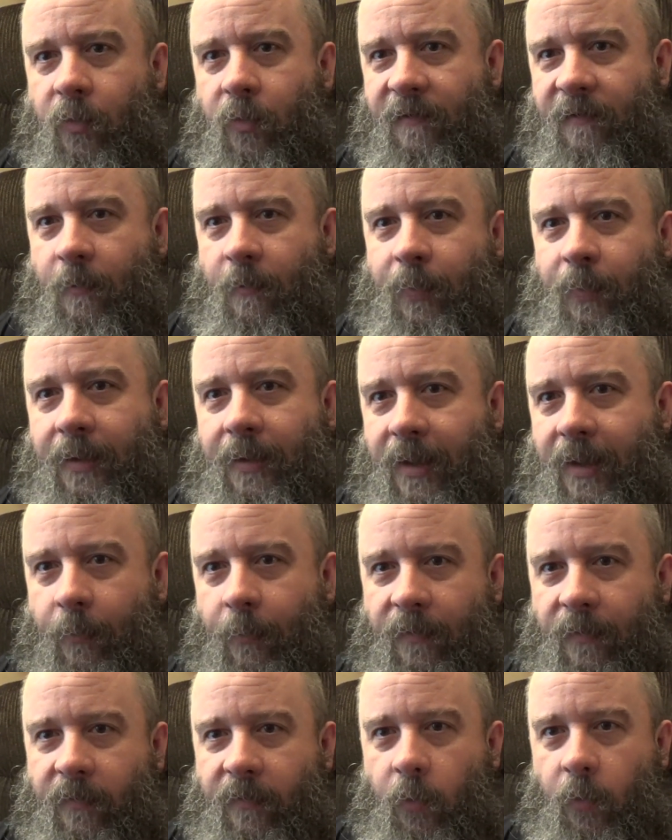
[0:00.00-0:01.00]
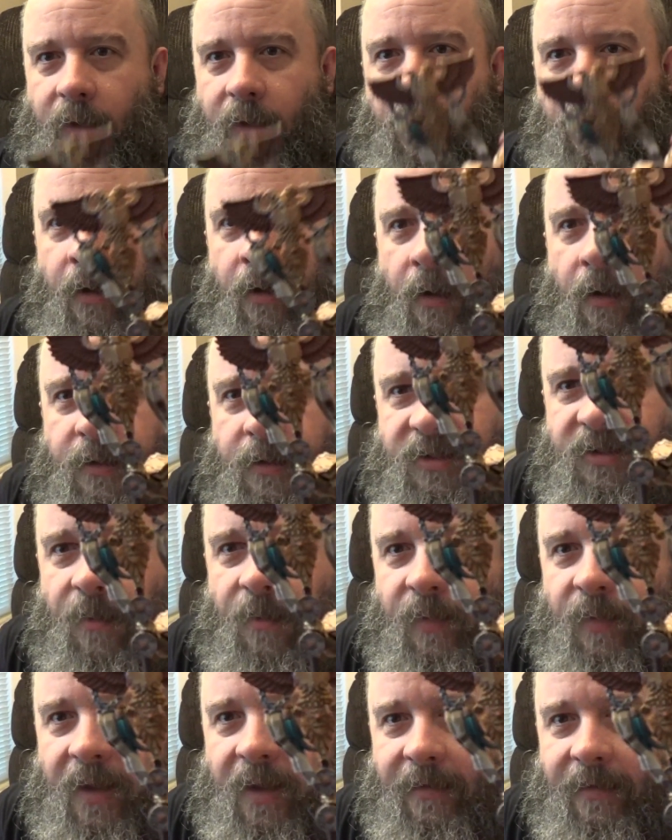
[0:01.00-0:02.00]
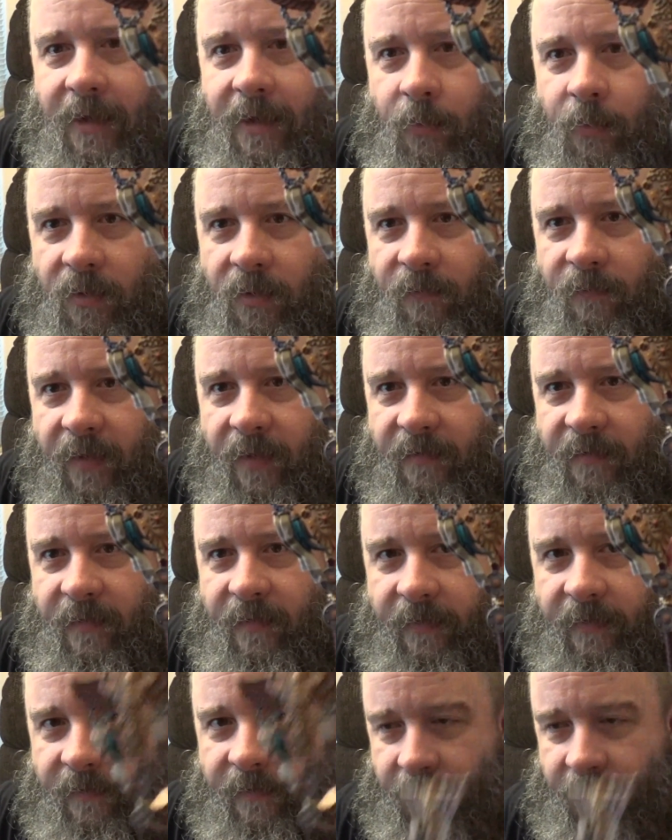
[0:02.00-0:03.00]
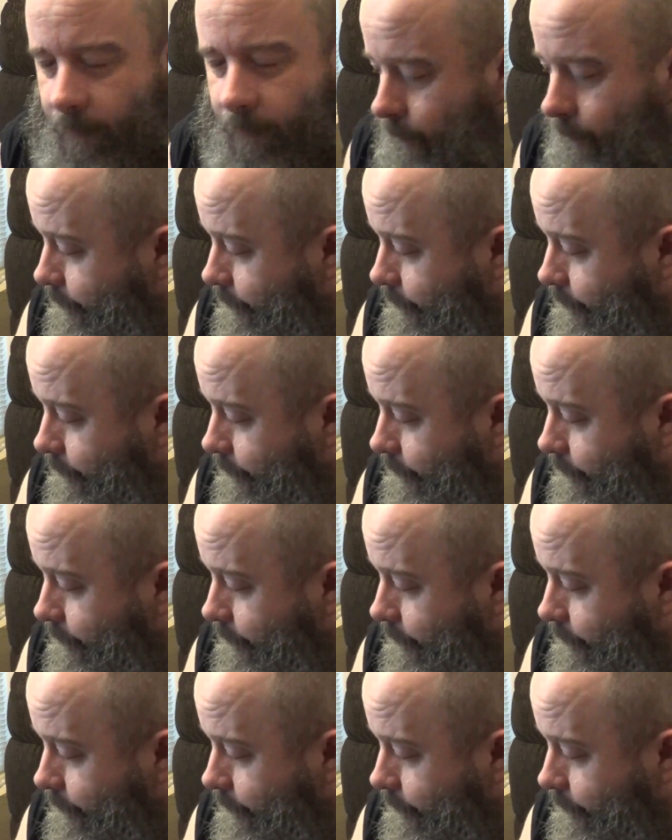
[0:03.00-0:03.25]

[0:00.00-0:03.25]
recipe that I've been doing, same thing I did with the Vexillus.